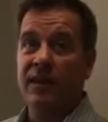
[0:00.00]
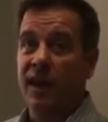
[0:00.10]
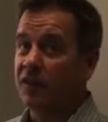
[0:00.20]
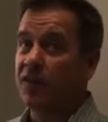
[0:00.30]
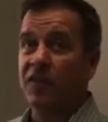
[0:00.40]

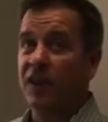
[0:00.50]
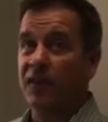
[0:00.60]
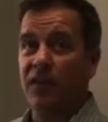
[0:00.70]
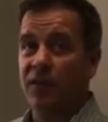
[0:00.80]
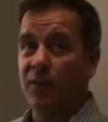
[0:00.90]
That's your
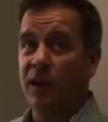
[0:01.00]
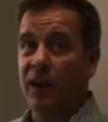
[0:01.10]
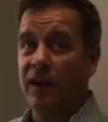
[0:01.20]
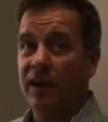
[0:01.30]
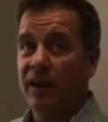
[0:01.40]
safest
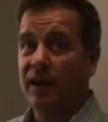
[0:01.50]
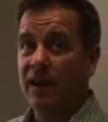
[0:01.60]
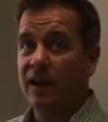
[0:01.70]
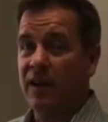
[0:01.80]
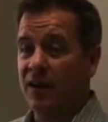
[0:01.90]
way.
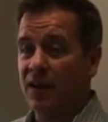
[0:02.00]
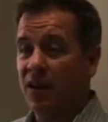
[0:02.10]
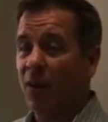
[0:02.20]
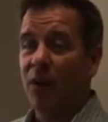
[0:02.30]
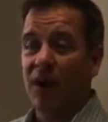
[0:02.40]
You know, you
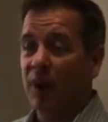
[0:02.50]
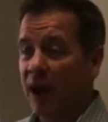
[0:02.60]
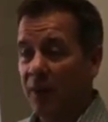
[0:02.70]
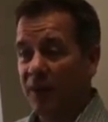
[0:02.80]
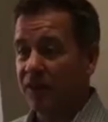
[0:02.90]
don't want to
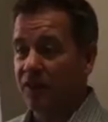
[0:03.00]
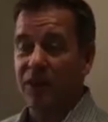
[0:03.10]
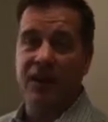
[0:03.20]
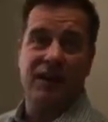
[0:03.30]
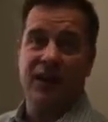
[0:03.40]
buy them on the
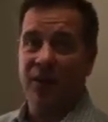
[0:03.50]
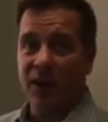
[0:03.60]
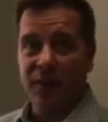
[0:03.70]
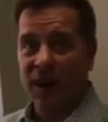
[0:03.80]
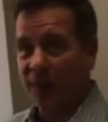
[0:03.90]
street. You don't
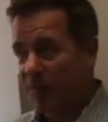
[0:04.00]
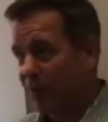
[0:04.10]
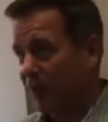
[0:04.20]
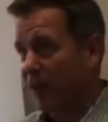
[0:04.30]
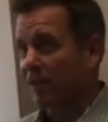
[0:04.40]
want to buy them
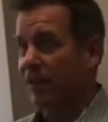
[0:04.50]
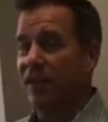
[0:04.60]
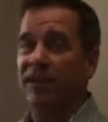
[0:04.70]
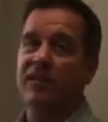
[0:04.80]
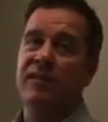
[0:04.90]
through
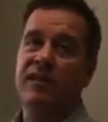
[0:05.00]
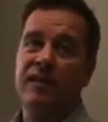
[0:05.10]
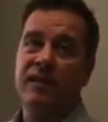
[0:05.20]
Craigslist,